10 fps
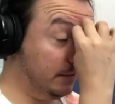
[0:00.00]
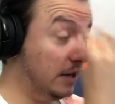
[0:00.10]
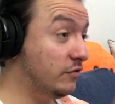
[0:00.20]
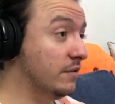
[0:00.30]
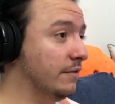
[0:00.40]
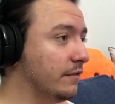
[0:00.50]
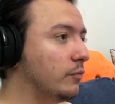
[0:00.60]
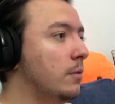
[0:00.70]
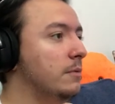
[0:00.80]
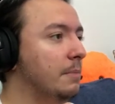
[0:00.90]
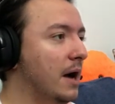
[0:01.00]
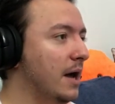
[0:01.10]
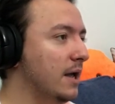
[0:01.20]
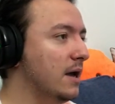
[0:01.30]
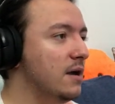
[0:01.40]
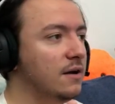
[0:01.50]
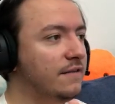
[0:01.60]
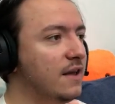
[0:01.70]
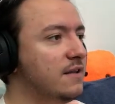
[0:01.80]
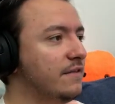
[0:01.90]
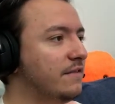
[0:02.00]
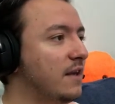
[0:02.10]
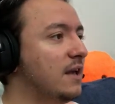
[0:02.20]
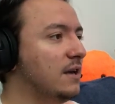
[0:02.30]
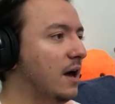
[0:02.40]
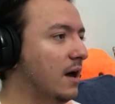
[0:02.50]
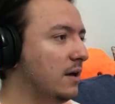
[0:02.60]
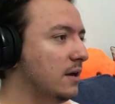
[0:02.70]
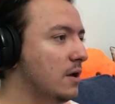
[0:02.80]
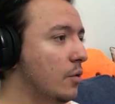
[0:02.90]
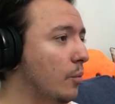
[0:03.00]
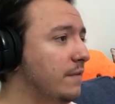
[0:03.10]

Stations screamed by, attendants saying hi.